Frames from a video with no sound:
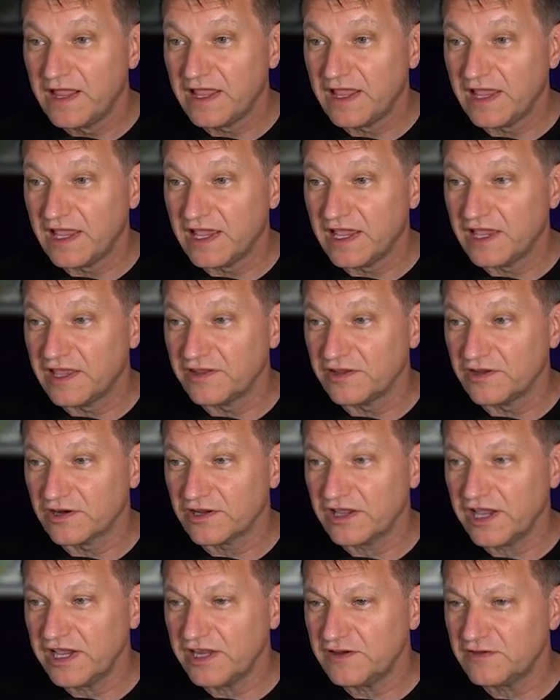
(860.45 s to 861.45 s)
And they're
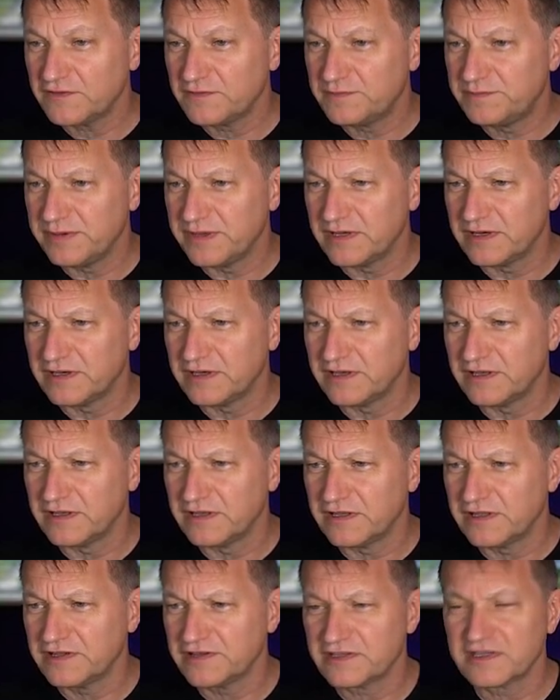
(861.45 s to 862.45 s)
kind of
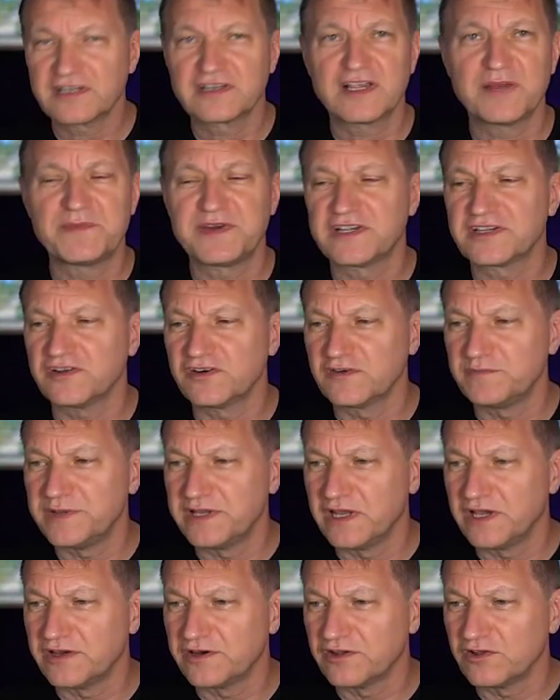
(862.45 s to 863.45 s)
been, this company's sort of
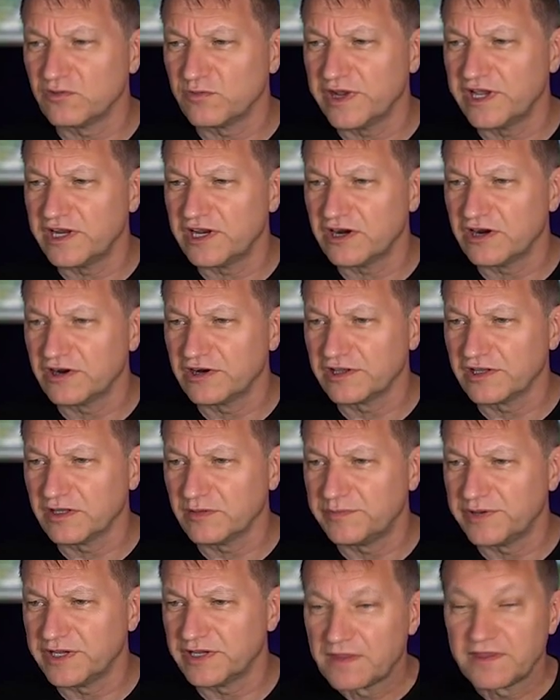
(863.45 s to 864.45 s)
been under the radar a little
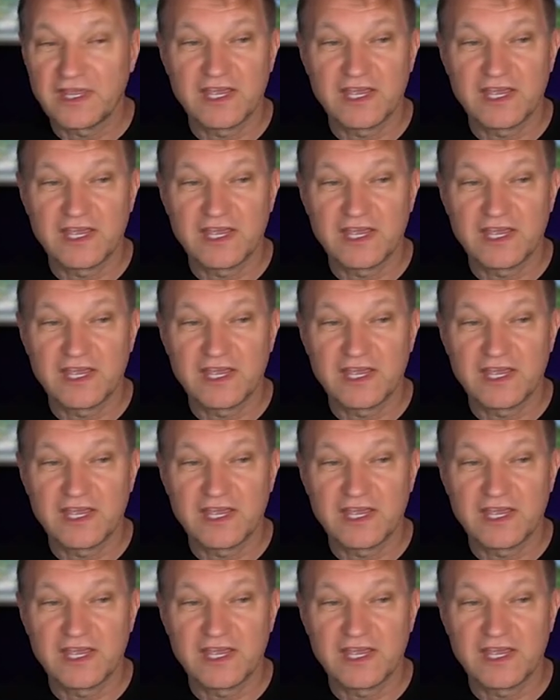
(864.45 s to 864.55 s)
bit.